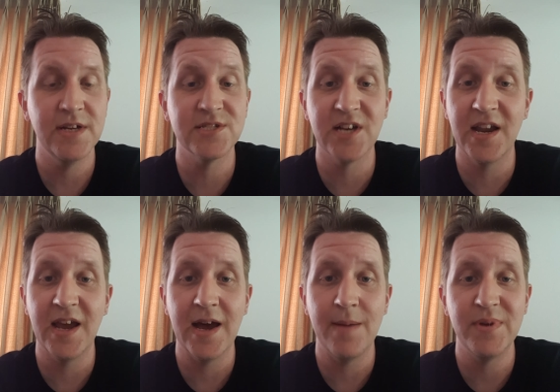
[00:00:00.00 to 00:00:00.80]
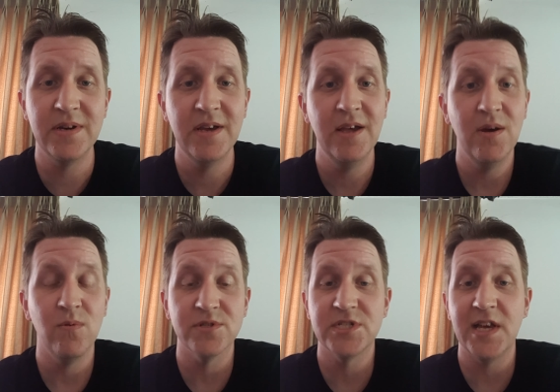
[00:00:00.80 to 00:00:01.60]
It's going to happen.
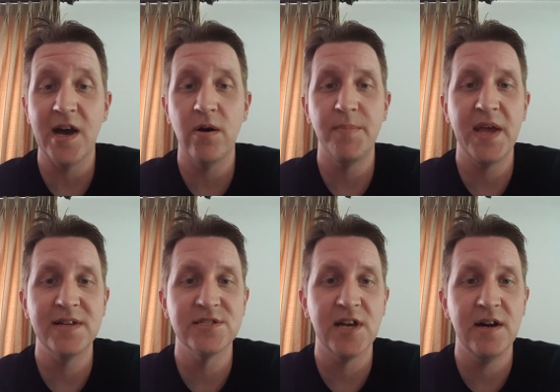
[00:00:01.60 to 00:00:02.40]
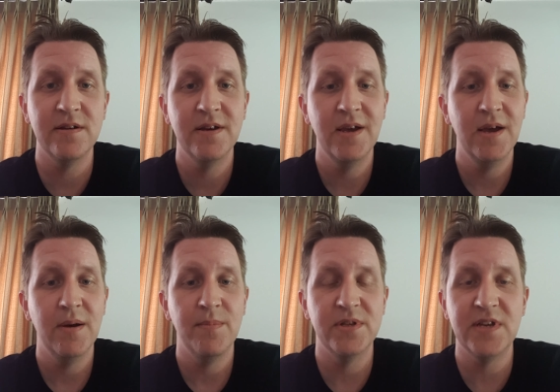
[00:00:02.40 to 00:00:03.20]
We'll see how it pans out,
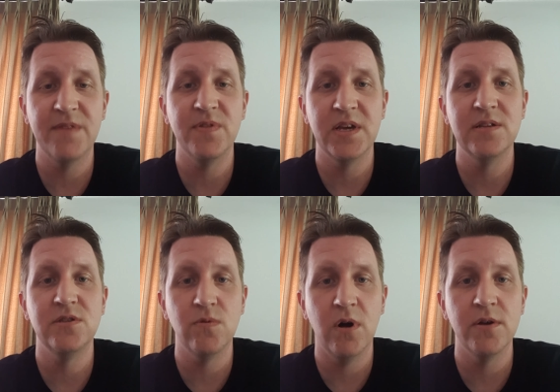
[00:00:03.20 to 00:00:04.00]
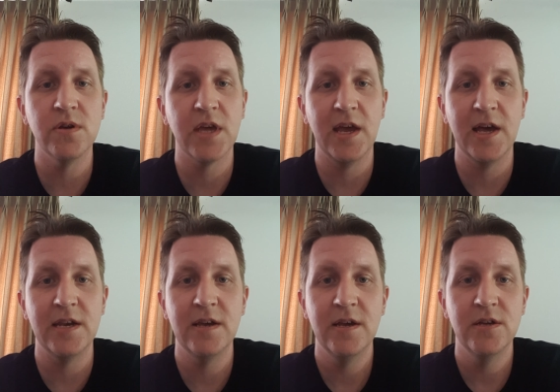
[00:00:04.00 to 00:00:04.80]
but definitely do all you
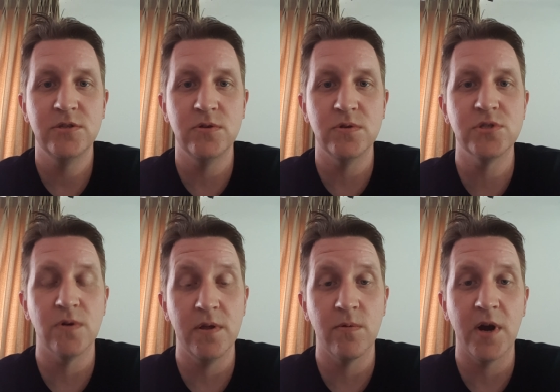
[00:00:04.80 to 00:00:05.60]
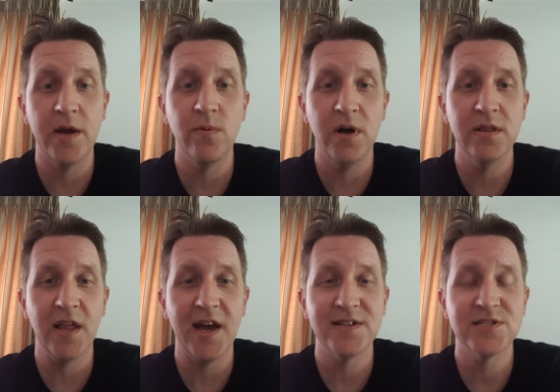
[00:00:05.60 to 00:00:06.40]
can to enjoy the ride while it
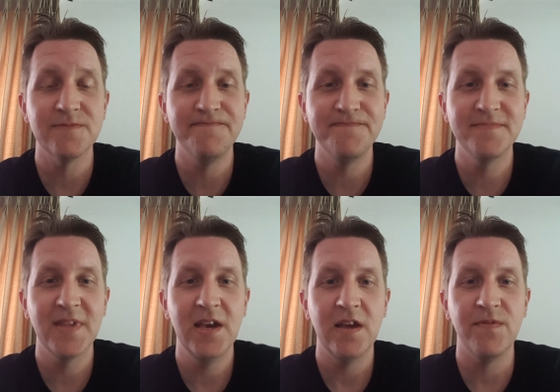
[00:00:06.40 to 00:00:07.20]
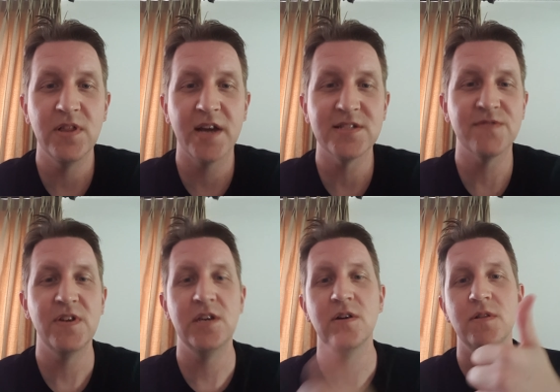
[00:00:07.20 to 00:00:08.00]
lasts. If you like this
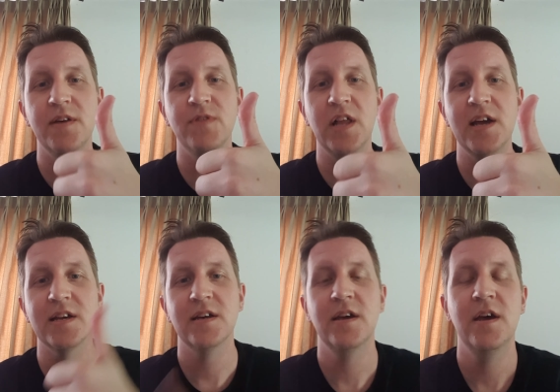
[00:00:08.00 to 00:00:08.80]
video, leave a like.